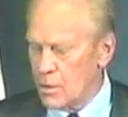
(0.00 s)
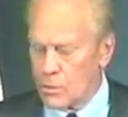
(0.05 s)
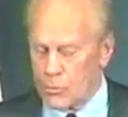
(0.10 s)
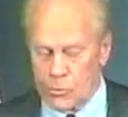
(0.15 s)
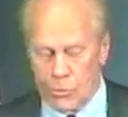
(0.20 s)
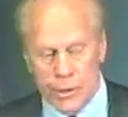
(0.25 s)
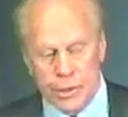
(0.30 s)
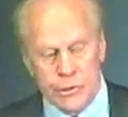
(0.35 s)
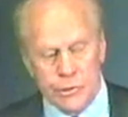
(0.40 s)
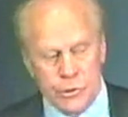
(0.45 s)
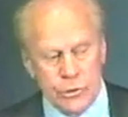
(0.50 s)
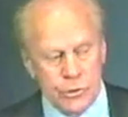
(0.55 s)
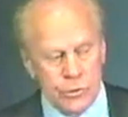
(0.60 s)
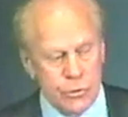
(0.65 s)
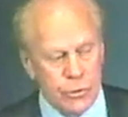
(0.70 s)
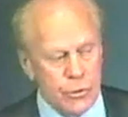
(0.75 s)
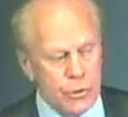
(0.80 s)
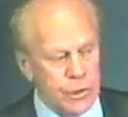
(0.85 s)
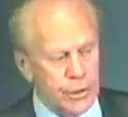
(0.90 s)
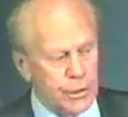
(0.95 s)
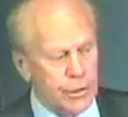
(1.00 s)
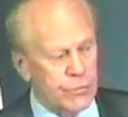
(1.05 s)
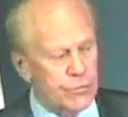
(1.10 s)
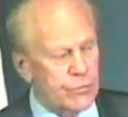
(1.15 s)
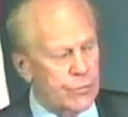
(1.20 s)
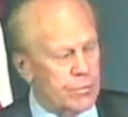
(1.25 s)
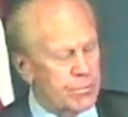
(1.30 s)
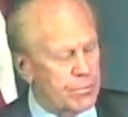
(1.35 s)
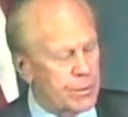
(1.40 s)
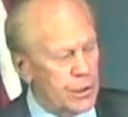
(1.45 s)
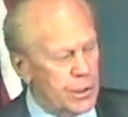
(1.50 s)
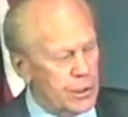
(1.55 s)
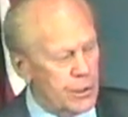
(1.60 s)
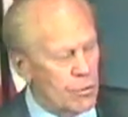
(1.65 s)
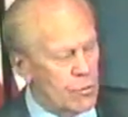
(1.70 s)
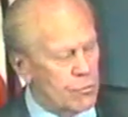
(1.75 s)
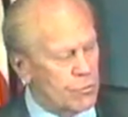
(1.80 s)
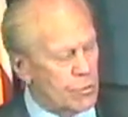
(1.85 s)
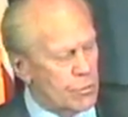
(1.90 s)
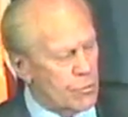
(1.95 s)
Greece and Turkey from being
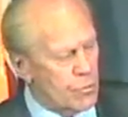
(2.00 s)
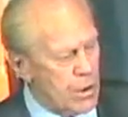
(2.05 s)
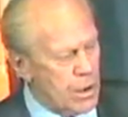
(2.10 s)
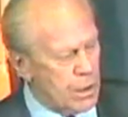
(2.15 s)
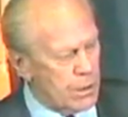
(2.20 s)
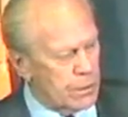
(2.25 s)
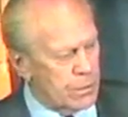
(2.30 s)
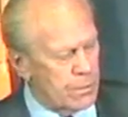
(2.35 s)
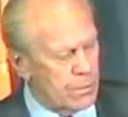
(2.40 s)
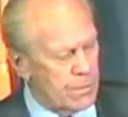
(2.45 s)
overrun.